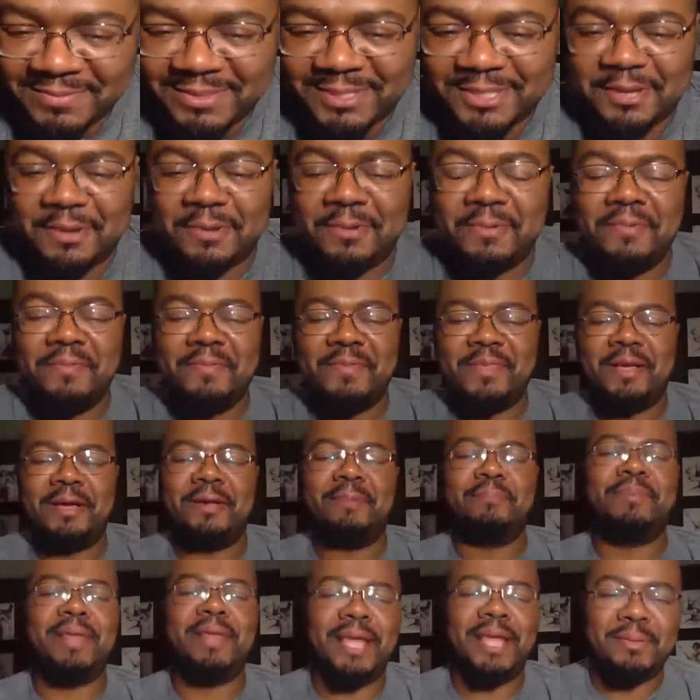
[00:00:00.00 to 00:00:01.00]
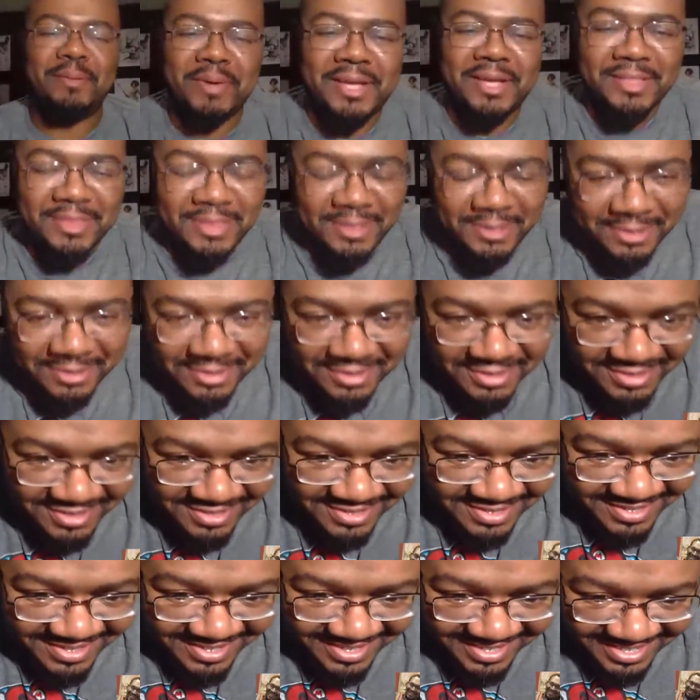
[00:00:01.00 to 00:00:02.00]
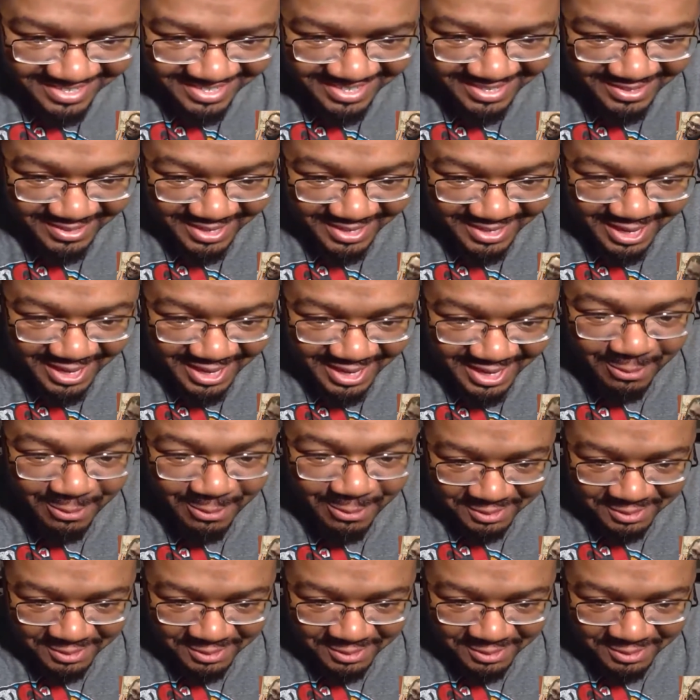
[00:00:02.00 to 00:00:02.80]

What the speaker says: so Black Panther. That was